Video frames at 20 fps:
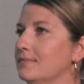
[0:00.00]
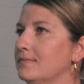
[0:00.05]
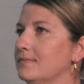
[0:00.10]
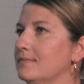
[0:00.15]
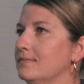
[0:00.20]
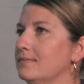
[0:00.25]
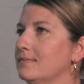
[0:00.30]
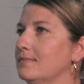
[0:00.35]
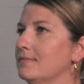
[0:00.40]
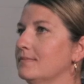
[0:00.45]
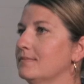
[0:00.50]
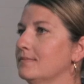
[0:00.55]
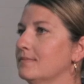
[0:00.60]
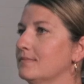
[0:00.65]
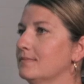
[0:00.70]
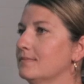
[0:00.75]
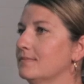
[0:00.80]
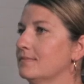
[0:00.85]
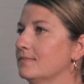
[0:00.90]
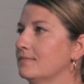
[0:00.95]

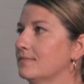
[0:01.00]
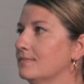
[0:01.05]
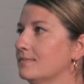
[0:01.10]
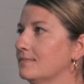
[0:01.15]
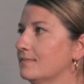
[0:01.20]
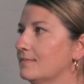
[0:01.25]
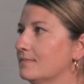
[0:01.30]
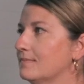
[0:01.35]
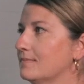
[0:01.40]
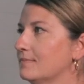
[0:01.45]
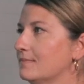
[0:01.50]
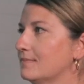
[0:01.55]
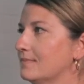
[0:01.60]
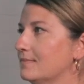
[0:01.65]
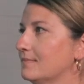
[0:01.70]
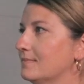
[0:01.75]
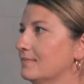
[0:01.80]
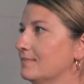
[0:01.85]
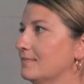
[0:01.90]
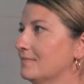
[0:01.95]

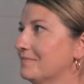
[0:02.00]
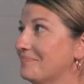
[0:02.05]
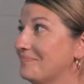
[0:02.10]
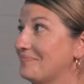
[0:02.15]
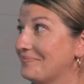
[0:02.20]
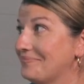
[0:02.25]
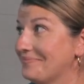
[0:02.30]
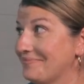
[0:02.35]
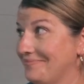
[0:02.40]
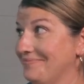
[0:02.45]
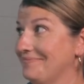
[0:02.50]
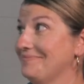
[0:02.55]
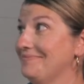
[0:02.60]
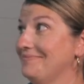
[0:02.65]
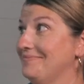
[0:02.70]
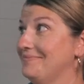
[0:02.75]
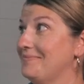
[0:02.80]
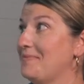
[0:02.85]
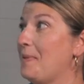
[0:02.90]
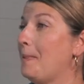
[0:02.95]

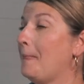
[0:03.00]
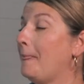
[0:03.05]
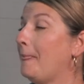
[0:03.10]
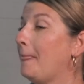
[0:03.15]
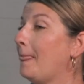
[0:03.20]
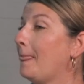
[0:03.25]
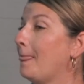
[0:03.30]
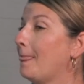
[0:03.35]
(silent)